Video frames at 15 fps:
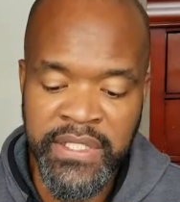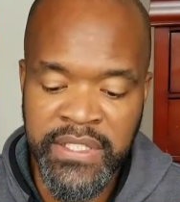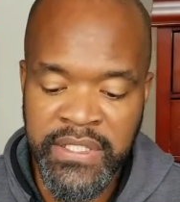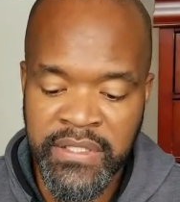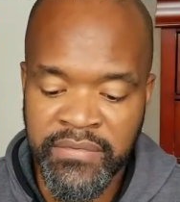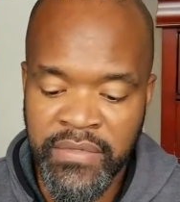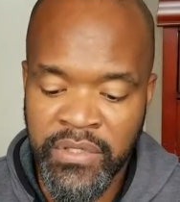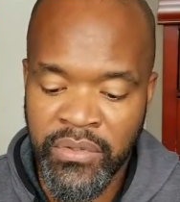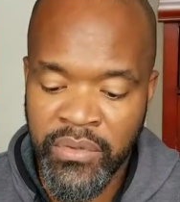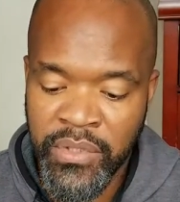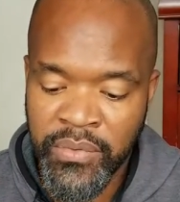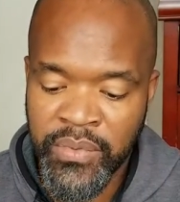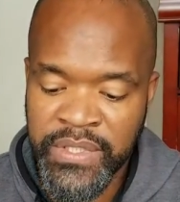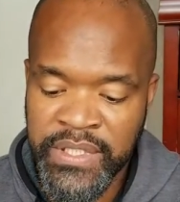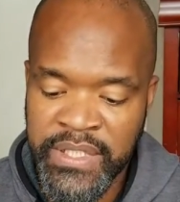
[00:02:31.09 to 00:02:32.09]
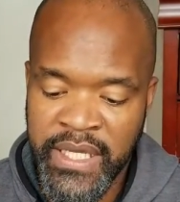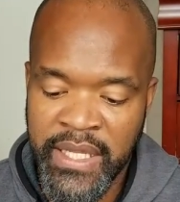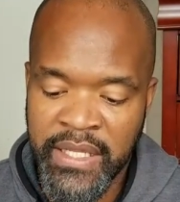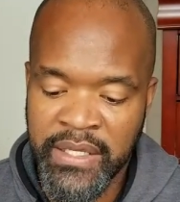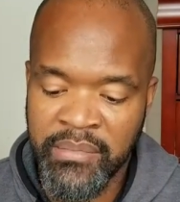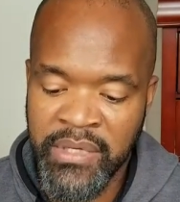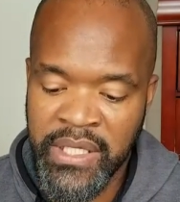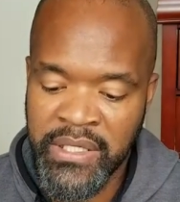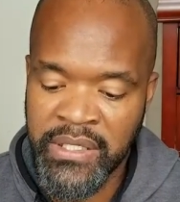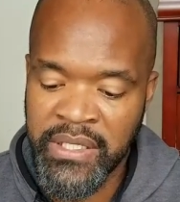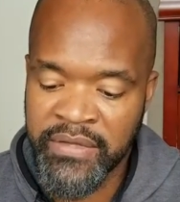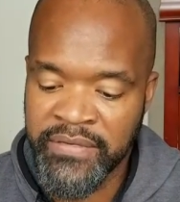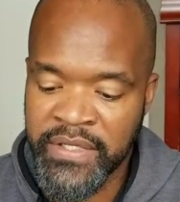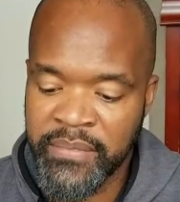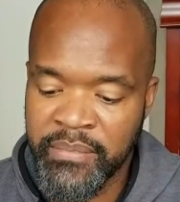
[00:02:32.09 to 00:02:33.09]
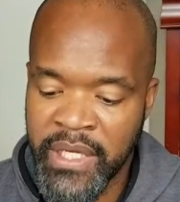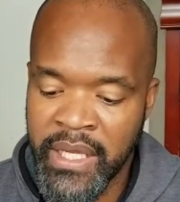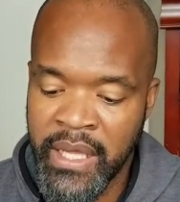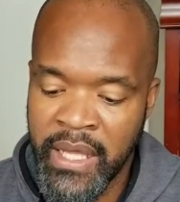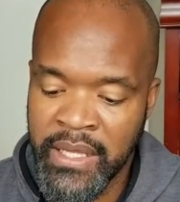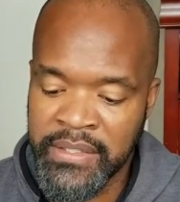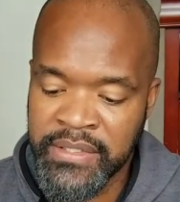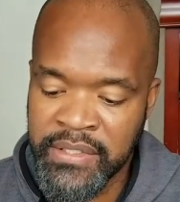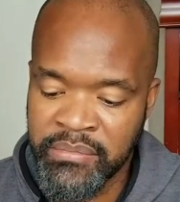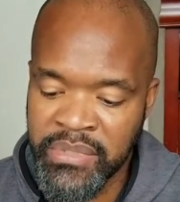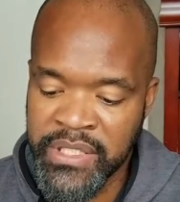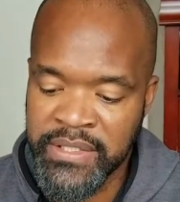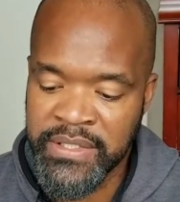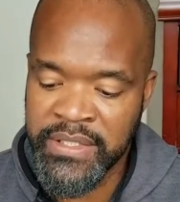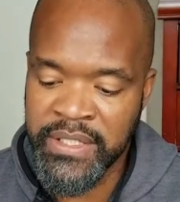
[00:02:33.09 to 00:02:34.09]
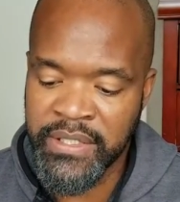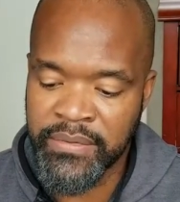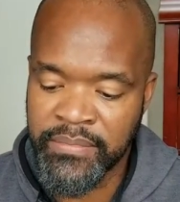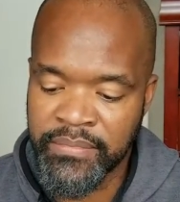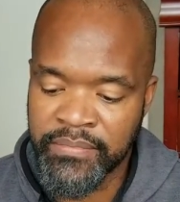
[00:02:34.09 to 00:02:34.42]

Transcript: as if the Lord was telling me to lift up my eyes and be still.